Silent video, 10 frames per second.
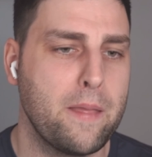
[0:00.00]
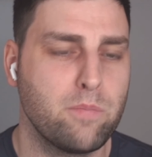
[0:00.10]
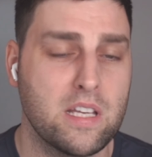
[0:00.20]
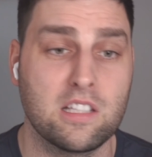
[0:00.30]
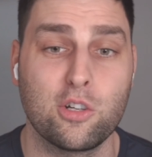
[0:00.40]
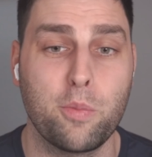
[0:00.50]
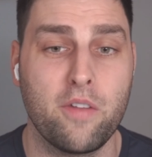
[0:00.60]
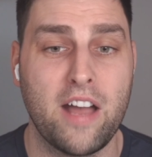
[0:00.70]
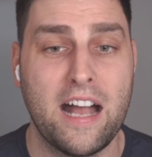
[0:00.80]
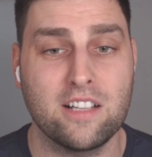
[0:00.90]
is a little bit of
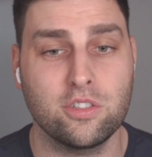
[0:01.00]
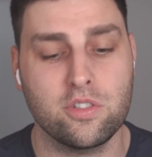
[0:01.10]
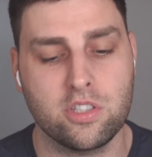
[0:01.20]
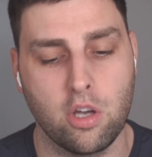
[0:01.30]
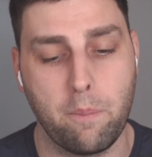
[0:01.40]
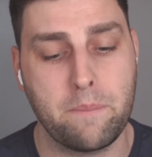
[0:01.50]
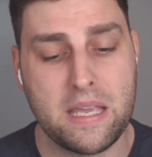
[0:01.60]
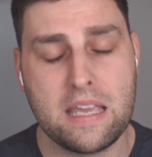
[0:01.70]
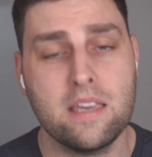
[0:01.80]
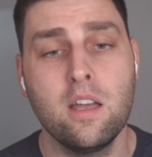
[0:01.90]
a hassle. So
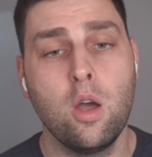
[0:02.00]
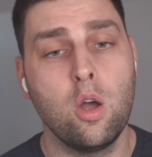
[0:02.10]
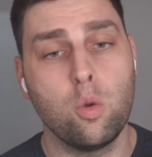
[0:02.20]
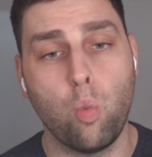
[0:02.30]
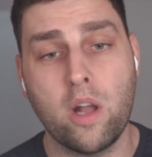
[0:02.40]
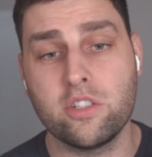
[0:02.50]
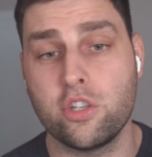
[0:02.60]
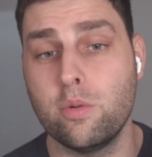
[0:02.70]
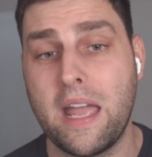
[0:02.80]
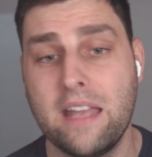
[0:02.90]

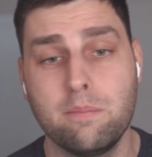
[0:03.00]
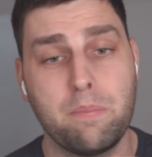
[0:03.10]
P12N,